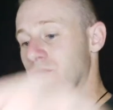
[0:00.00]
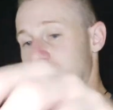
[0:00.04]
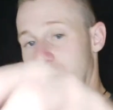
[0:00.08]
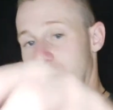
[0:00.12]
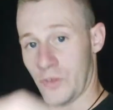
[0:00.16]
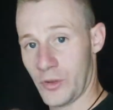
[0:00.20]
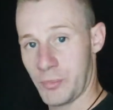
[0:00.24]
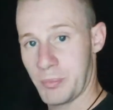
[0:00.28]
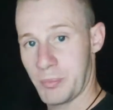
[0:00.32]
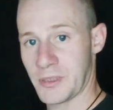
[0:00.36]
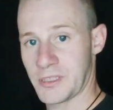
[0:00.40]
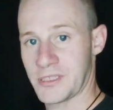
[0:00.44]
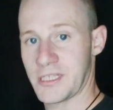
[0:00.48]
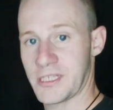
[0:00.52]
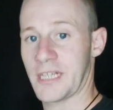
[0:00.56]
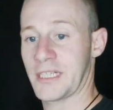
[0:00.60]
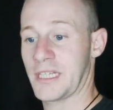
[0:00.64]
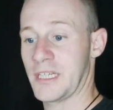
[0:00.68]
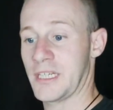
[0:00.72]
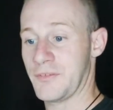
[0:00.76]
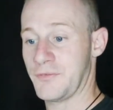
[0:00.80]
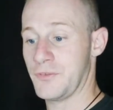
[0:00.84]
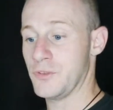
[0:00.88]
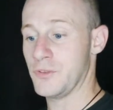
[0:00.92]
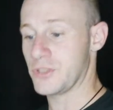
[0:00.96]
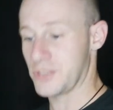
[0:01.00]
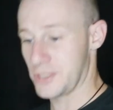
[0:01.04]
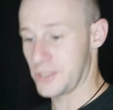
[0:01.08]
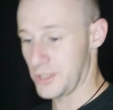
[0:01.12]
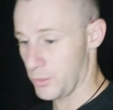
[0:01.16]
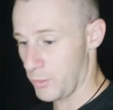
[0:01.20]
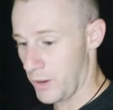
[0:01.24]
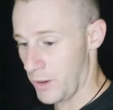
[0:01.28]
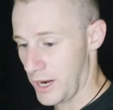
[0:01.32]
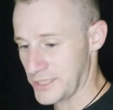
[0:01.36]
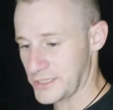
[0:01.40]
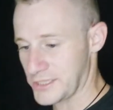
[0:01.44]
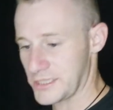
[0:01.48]
You're protected. If you're still
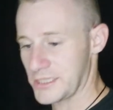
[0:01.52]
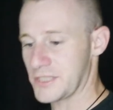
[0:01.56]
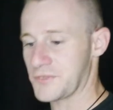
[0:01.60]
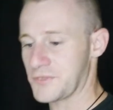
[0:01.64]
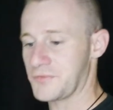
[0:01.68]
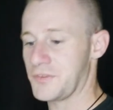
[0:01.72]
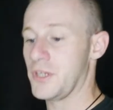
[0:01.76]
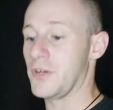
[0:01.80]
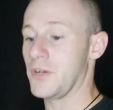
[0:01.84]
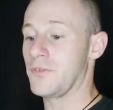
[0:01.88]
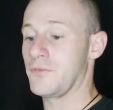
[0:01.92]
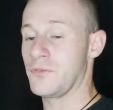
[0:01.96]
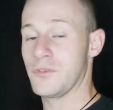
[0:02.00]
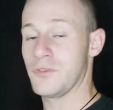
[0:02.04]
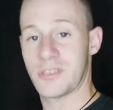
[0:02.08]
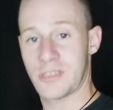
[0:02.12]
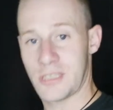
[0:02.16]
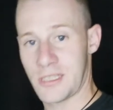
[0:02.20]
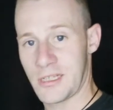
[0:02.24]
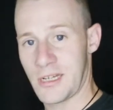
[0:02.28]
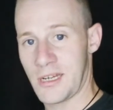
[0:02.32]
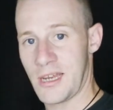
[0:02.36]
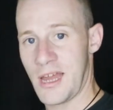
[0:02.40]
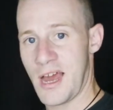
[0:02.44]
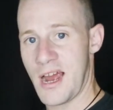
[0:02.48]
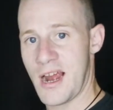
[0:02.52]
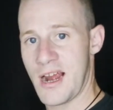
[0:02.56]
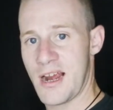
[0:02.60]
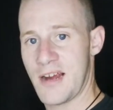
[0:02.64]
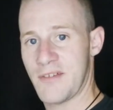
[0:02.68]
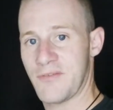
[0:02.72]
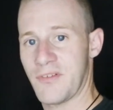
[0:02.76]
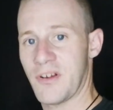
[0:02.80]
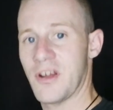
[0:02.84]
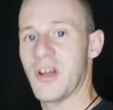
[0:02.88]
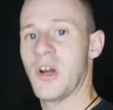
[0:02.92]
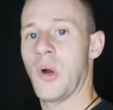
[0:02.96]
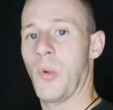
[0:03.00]
watching this video, if you're still
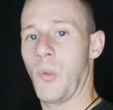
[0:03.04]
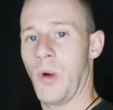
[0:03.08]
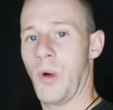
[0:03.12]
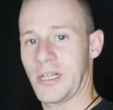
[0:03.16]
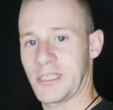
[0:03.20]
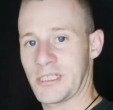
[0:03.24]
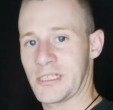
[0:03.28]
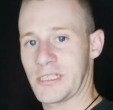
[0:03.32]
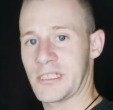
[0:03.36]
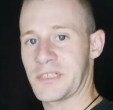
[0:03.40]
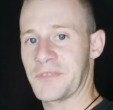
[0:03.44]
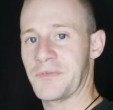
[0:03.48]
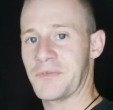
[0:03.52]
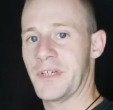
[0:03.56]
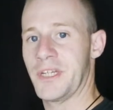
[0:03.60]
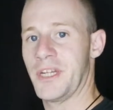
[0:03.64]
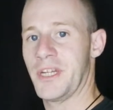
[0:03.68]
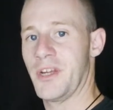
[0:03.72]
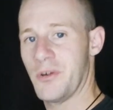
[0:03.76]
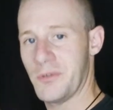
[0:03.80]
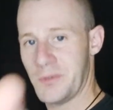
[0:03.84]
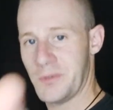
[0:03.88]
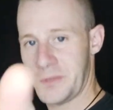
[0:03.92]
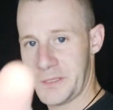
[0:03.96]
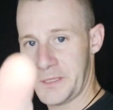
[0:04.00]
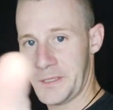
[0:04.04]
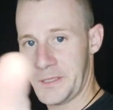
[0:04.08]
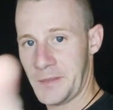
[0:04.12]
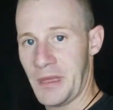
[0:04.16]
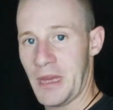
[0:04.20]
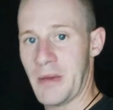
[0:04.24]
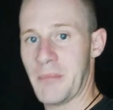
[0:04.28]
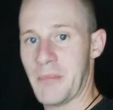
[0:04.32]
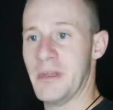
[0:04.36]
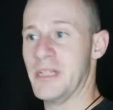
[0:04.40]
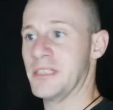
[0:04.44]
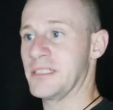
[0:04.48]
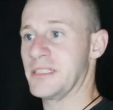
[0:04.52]
alive watching this video,
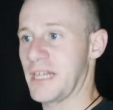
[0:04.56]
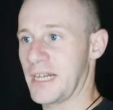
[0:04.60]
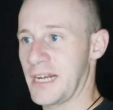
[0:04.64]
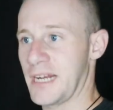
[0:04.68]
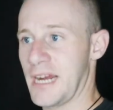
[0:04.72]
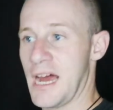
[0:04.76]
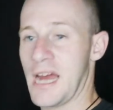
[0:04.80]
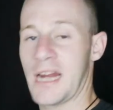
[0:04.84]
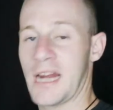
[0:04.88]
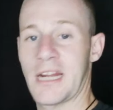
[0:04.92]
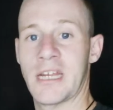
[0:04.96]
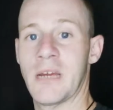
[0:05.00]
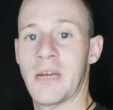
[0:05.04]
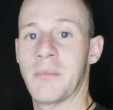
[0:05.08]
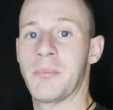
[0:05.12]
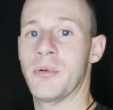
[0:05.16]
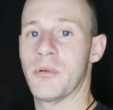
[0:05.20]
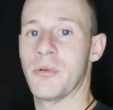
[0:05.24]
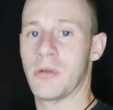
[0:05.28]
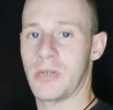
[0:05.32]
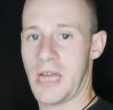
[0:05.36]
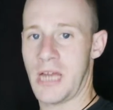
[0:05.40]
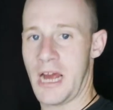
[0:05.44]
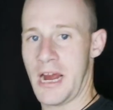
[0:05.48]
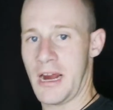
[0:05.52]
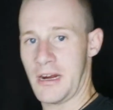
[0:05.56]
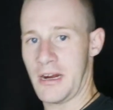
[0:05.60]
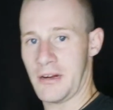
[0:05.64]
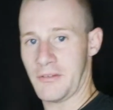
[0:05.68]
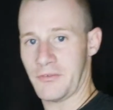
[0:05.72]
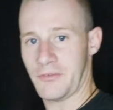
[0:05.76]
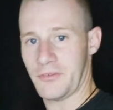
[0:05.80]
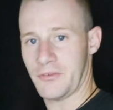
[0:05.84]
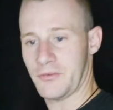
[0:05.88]
it means that God kept you alive.